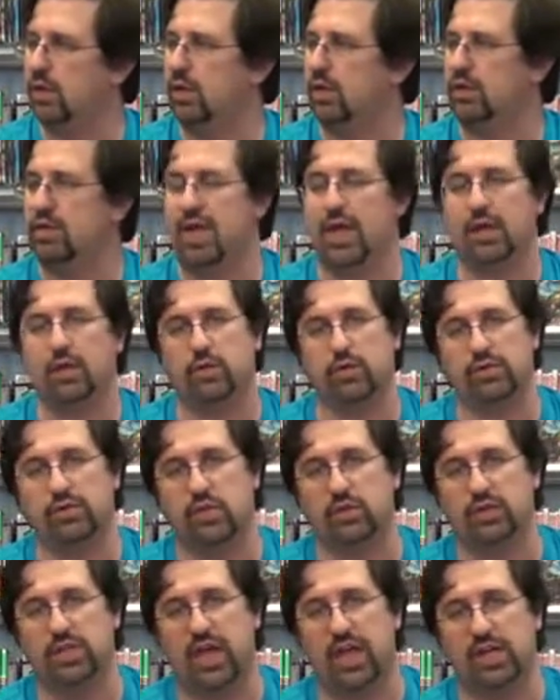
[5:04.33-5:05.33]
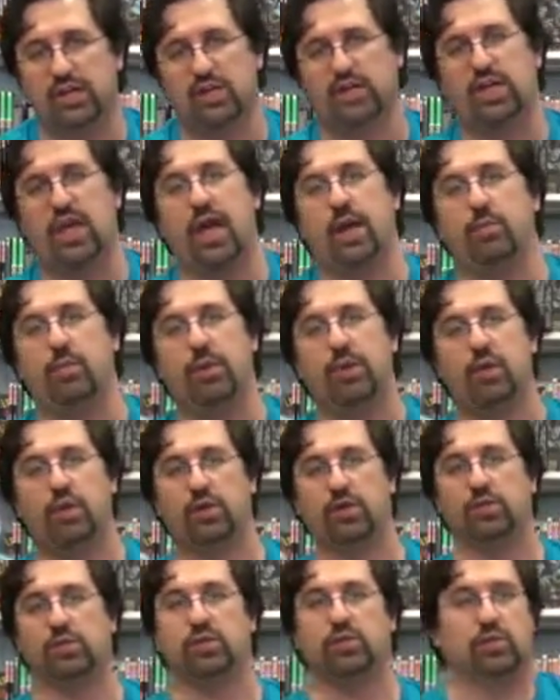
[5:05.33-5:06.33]
can tag Christos Gage in that,
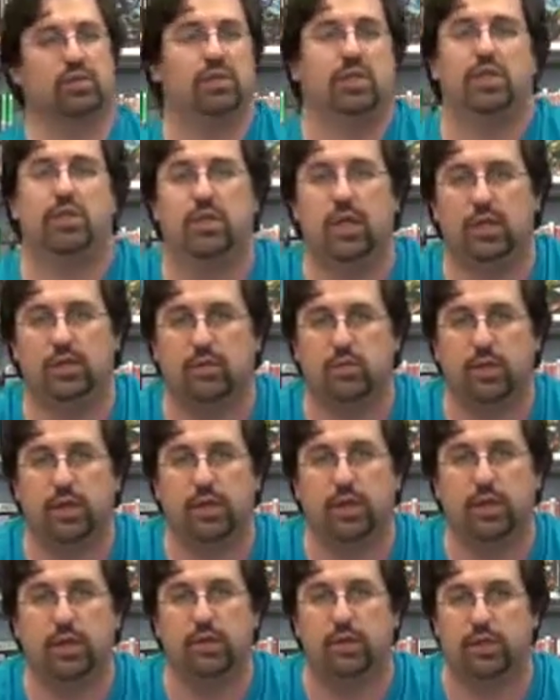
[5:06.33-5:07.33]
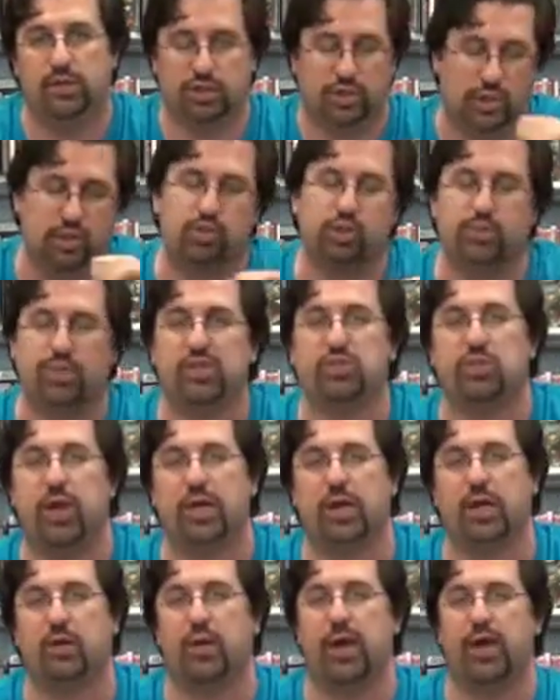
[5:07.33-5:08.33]
because that's really that should be
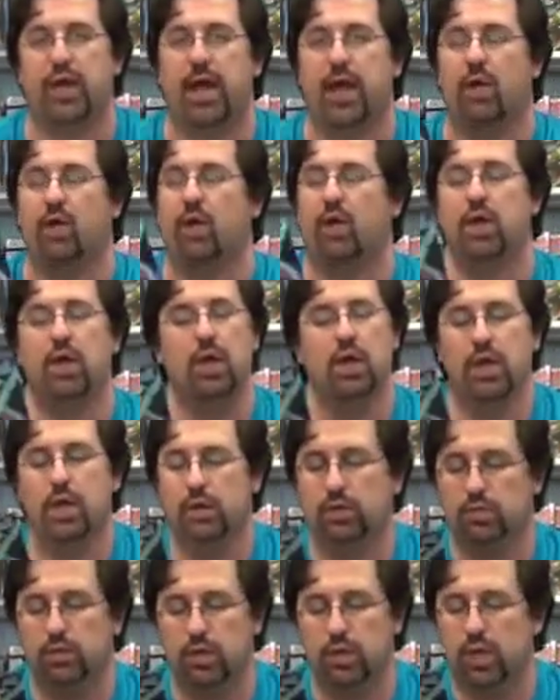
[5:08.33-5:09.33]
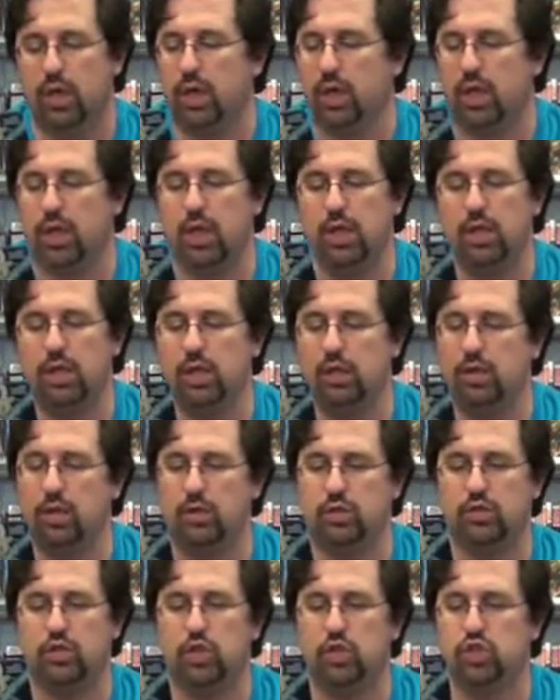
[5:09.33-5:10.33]
trending right now. He
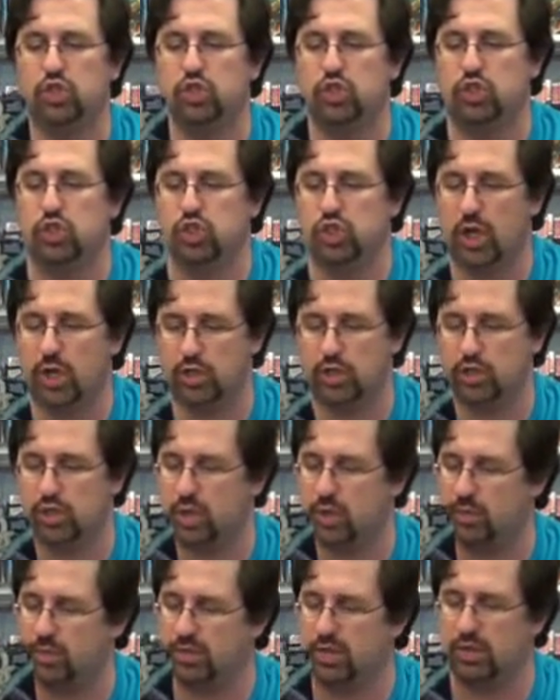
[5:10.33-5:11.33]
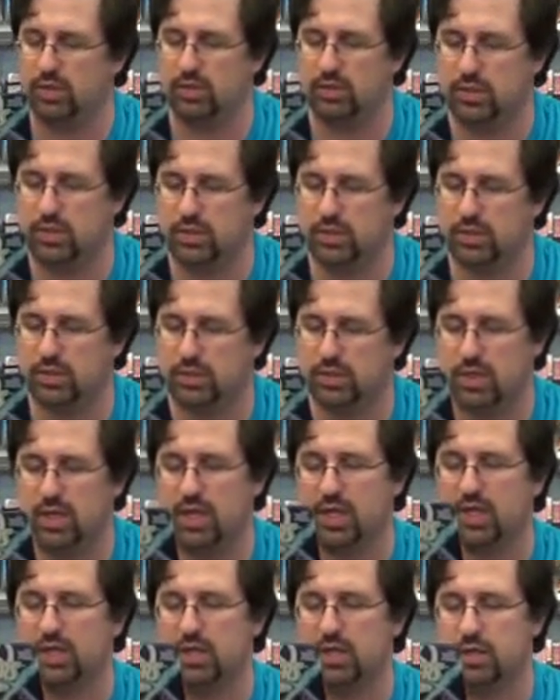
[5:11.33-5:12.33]
does such. These
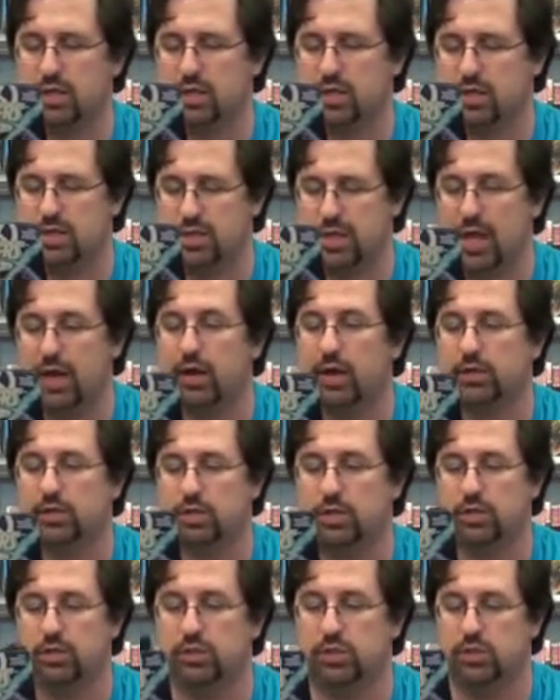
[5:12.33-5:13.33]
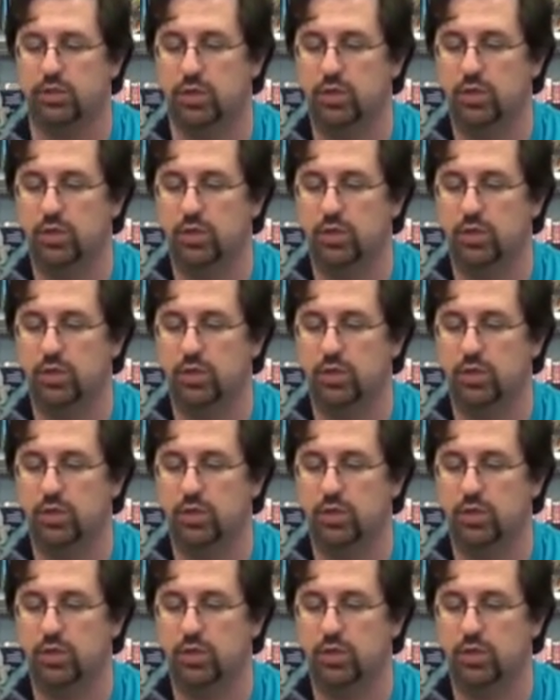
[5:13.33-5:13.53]
characters